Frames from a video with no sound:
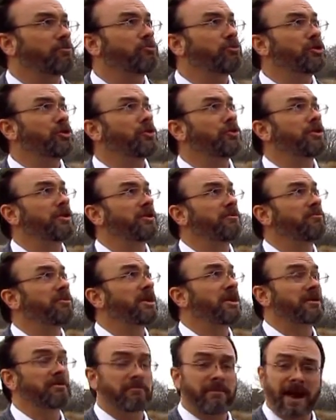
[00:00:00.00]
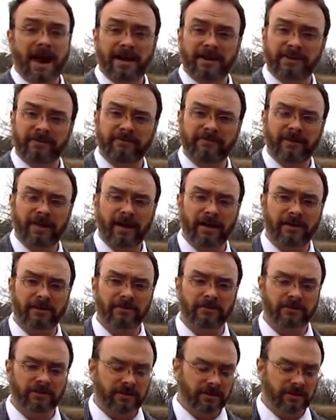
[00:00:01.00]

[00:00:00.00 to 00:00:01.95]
beauty being magnified,